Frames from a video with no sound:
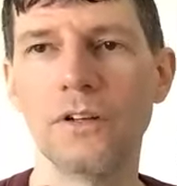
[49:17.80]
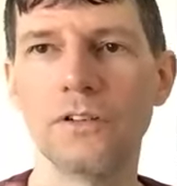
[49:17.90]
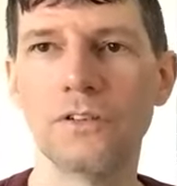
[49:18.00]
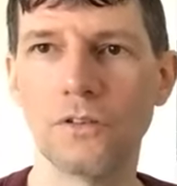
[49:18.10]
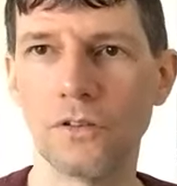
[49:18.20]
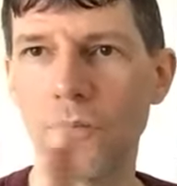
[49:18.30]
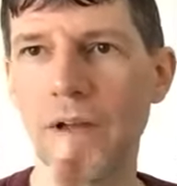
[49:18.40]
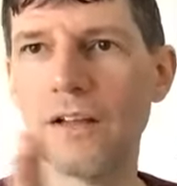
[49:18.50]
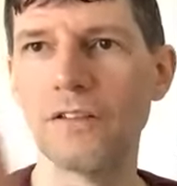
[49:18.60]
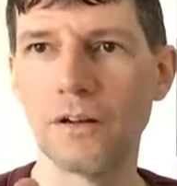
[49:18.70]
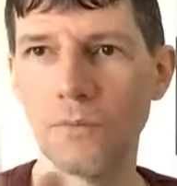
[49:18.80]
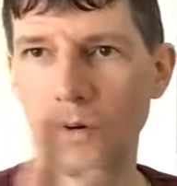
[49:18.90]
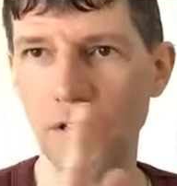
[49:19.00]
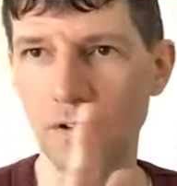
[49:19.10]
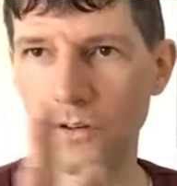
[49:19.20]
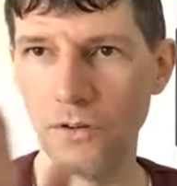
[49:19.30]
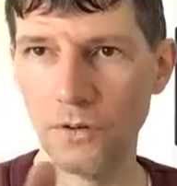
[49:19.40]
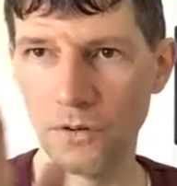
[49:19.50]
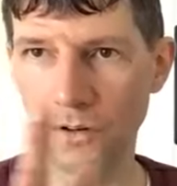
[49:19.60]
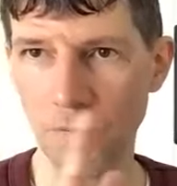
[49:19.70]
So it depends on where
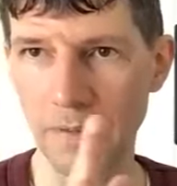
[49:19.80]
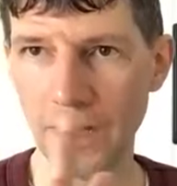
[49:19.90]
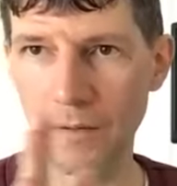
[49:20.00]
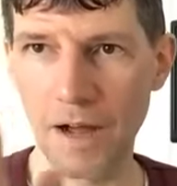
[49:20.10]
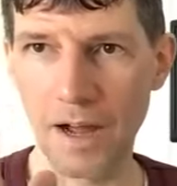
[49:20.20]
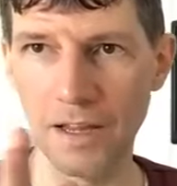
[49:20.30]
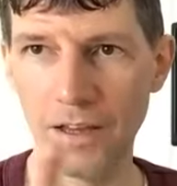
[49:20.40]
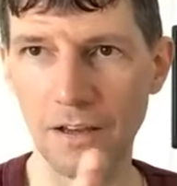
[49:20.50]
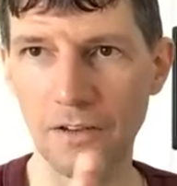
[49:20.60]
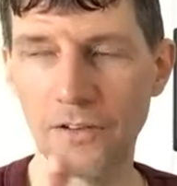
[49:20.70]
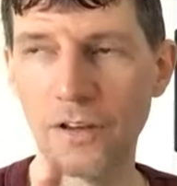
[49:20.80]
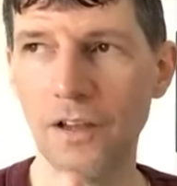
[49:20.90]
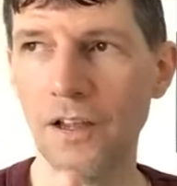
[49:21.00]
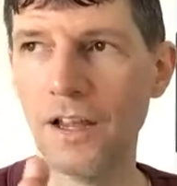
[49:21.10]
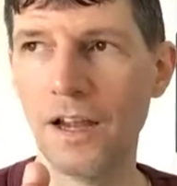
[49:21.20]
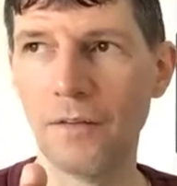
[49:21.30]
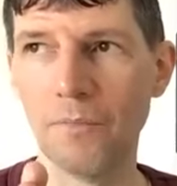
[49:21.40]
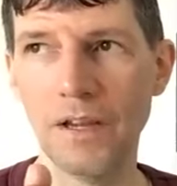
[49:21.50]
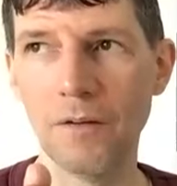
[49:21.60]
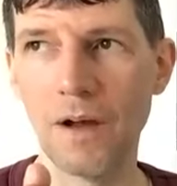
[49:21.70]
your your BMI is,
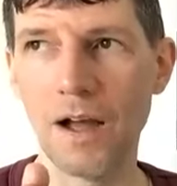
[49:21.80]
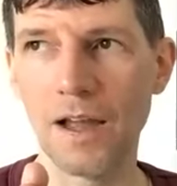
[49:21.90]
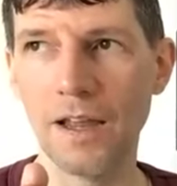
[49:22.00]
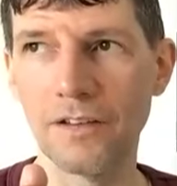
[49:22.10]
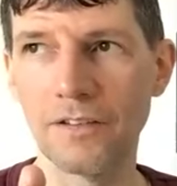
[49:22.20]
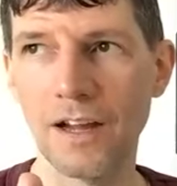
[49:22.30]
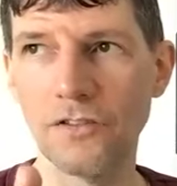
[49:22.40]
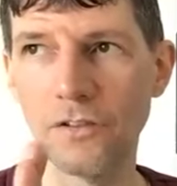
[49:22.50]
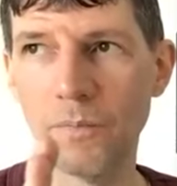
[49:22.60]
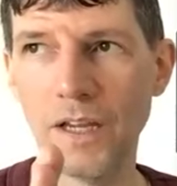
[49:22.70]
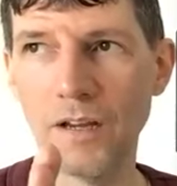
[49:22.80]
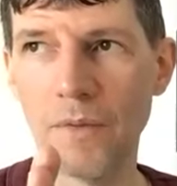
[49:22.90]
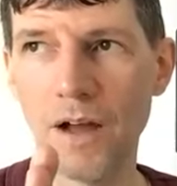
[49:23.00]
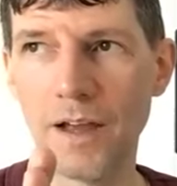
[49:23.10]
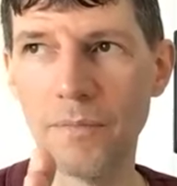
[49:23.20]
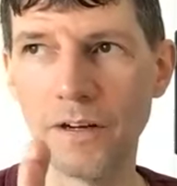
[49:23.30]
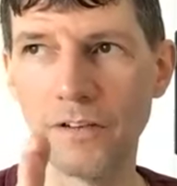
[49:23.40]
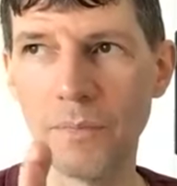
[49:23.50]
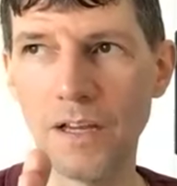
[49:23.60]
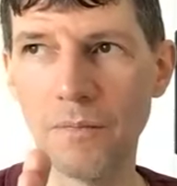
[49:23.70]
and BMI, it's not just BMI, but
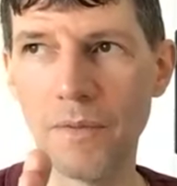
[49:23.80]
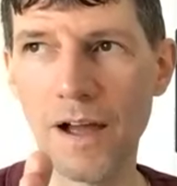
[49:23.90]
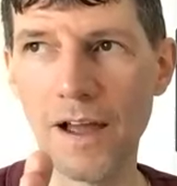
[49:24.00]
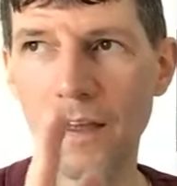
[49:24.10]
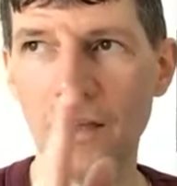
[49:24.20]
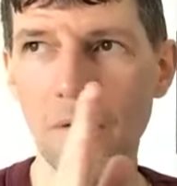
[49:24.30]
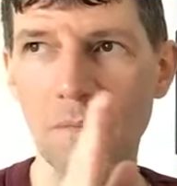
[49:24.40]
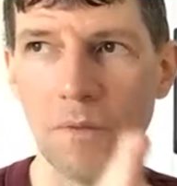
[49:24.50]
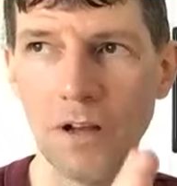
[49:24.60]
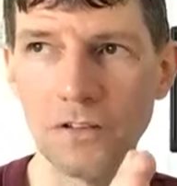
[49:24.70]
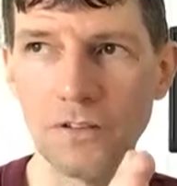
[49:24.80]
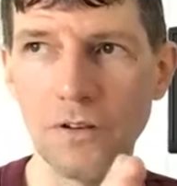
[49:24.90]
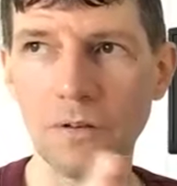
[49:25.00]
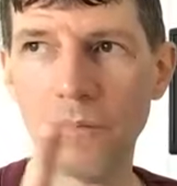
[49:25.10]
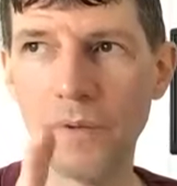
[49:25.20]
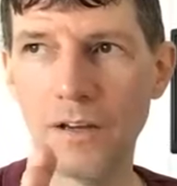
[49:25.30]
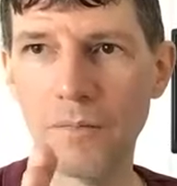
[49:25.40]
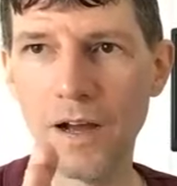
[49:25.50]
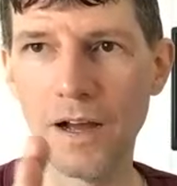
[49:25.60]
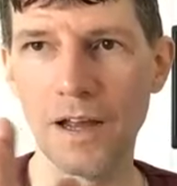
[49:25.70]
it's BMI muscle,
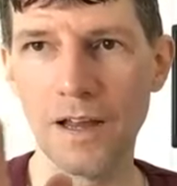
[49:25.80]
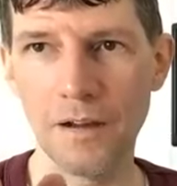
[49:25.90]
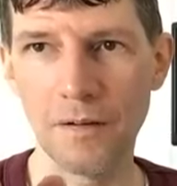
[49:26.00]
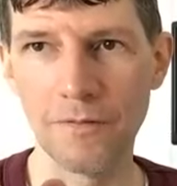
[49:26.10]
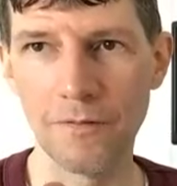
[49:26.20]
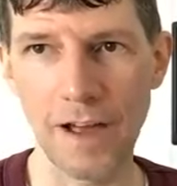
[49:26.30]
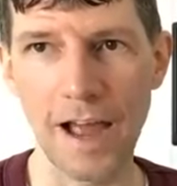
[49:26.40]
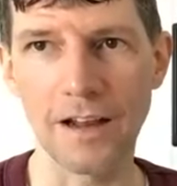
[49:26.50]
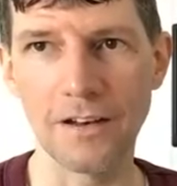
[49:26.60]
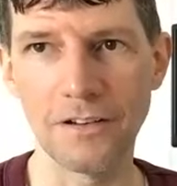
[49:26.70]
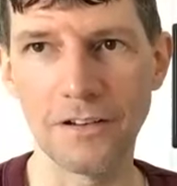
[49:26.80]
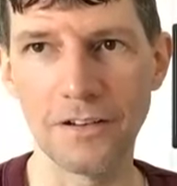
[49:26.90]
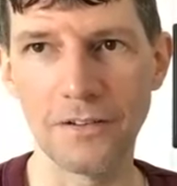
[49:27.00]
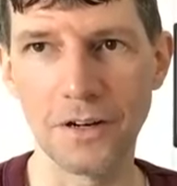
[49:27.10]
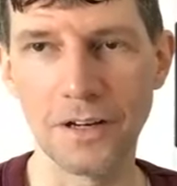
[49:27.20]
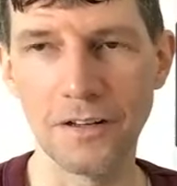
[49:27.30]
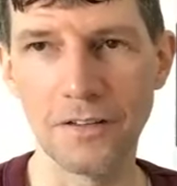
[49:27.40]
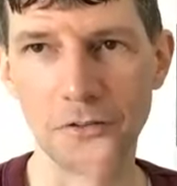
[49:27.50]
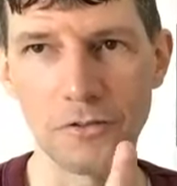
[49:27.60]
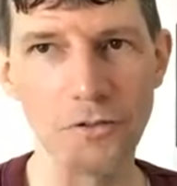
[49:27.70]
BMI fat, right?
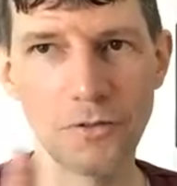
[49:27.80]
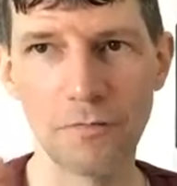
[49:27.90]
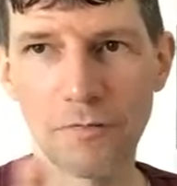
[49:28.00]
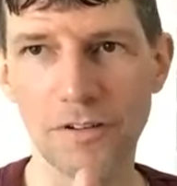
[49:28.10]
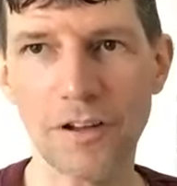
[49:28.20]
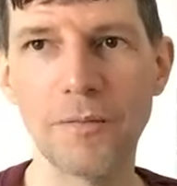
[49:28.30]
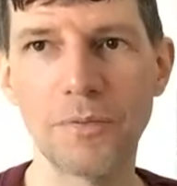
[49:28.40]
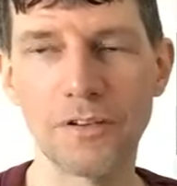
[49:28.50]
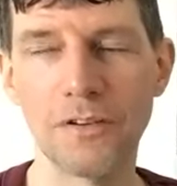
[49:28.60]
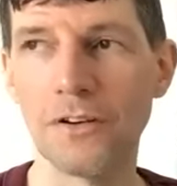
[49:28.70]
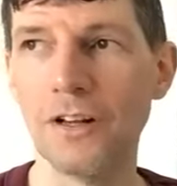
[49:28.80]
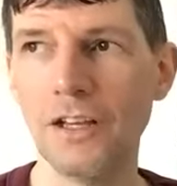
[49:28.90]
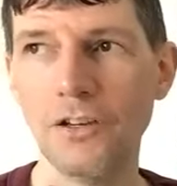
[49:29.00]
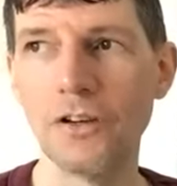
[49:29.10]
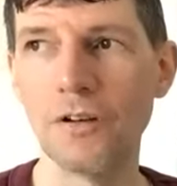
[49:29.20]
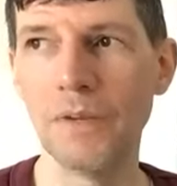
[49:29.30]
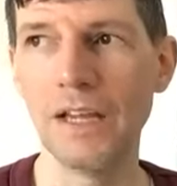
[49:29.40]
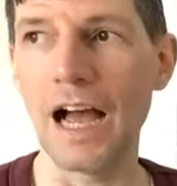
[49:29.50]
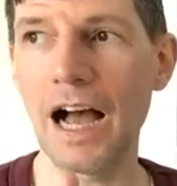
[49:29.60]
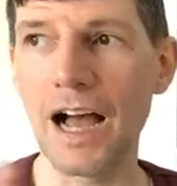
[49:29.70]
There's two different types. You know, you can
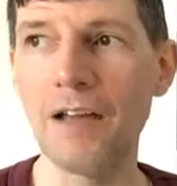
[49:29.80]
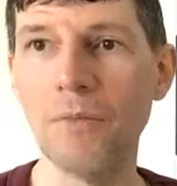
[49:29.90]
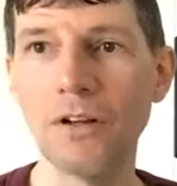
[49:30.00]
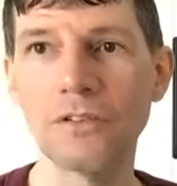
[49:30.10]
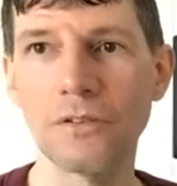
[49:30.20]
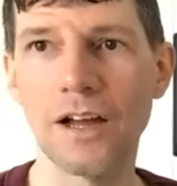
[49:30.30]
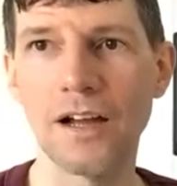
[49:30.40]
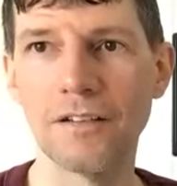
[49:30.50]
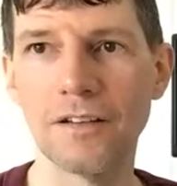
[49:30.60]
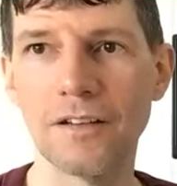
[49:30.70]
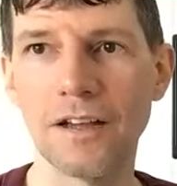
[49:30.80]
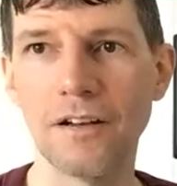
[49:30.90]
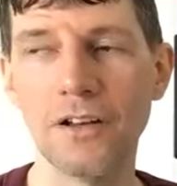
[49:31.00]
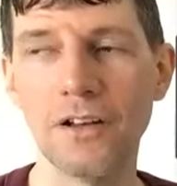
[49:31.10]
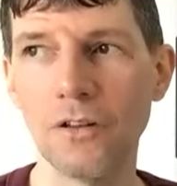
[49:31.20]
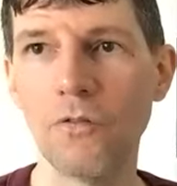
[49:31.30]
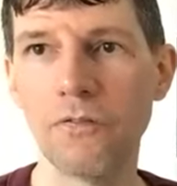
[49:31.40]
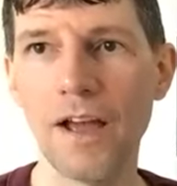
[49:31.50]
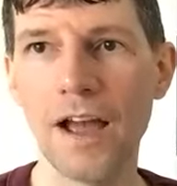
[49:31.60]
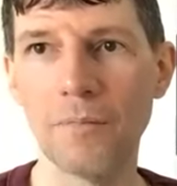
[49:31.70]
be high muscle content,
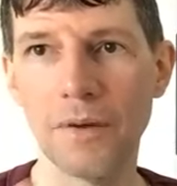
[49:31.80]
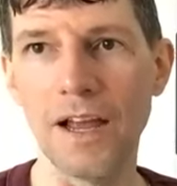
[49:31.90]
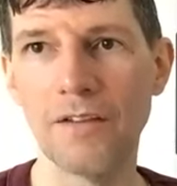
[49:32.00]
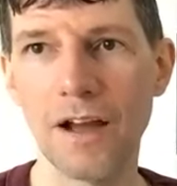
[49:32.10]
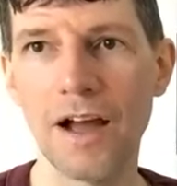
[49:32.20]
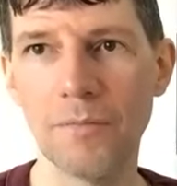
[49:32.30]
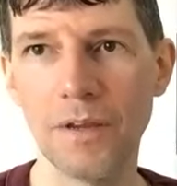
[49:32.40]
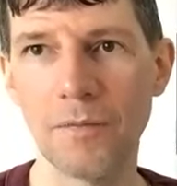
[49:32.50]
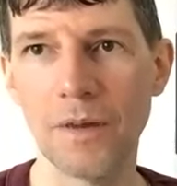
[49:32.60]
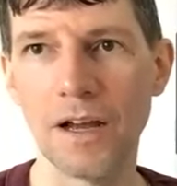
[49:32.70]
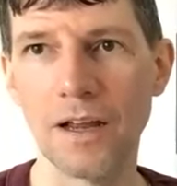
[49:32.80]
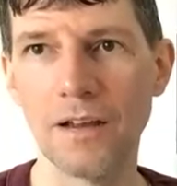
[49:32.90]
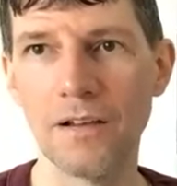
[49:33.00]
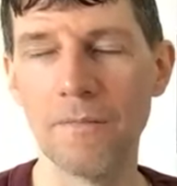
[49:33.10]
low fat, but have a high BMI.